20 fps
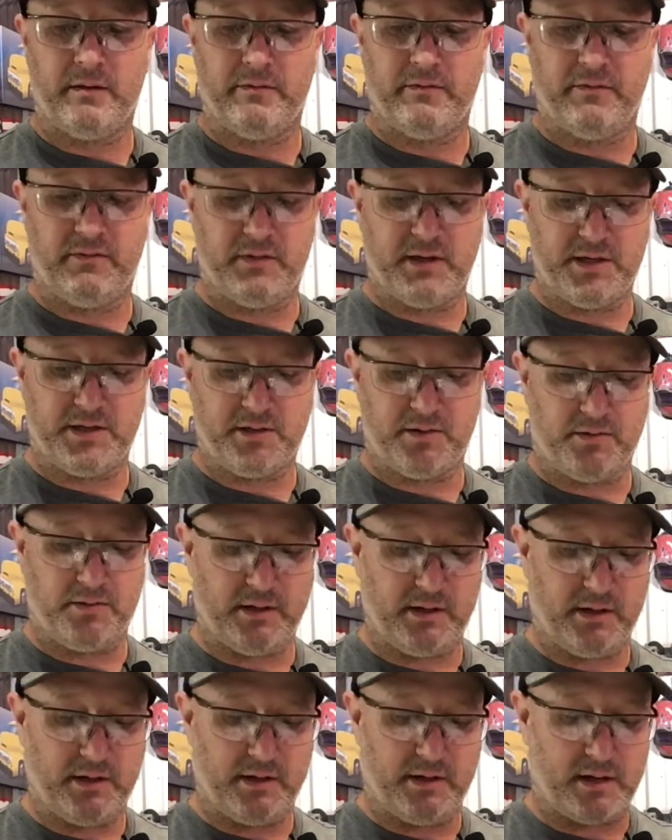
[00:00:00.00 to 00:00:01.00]
These are
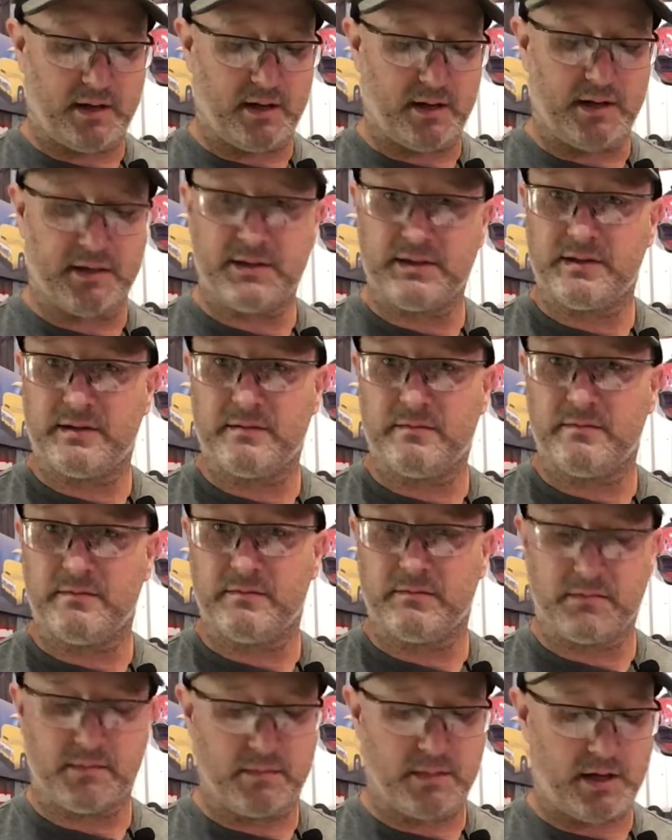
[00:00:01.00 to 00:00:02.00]
really nice
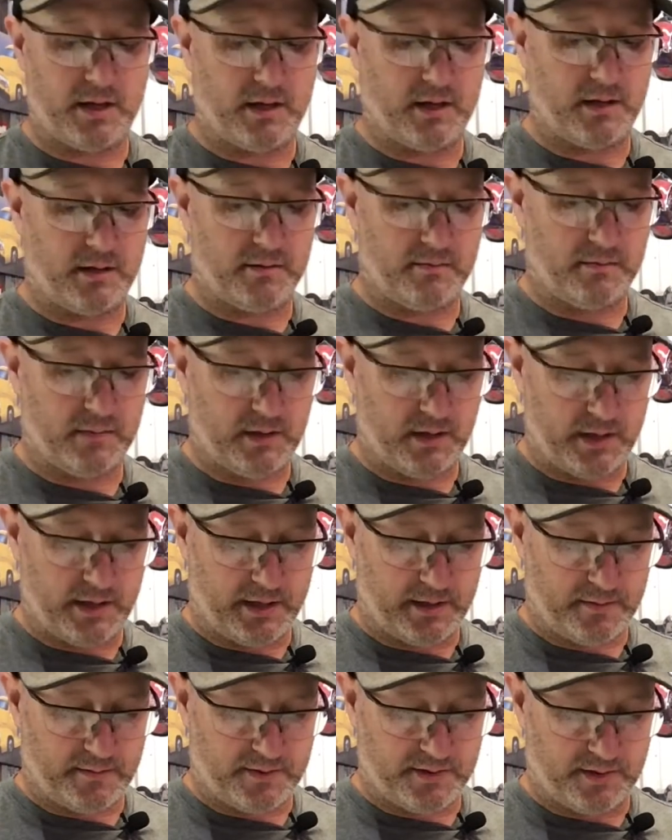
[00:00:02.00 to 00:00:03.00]

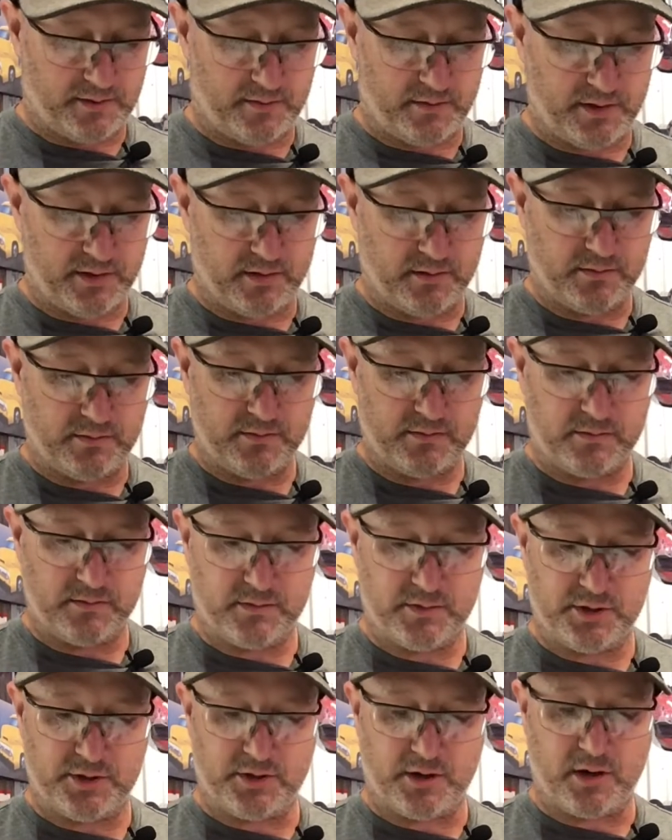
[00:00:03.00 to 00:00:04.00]
clamps. They're real
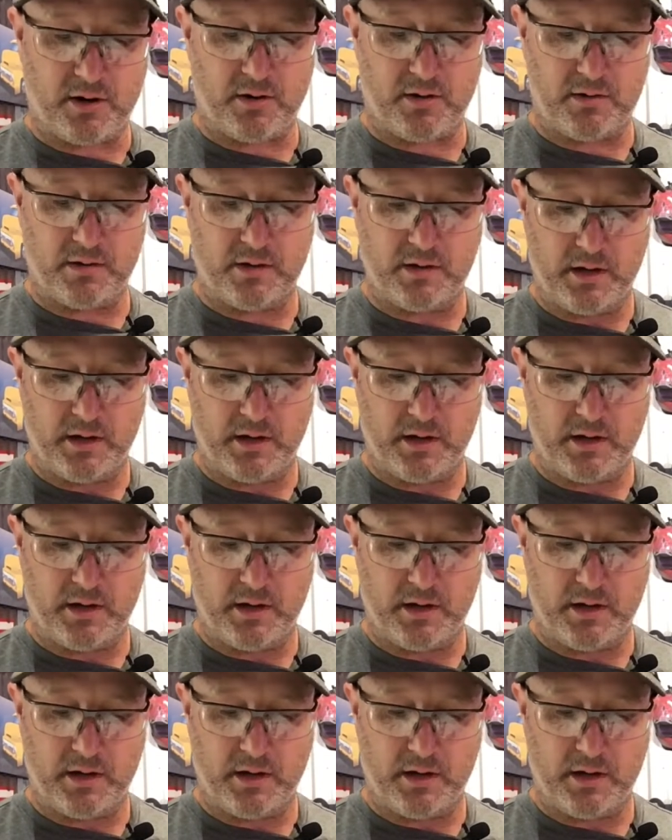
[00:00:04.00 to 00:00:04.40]
strong.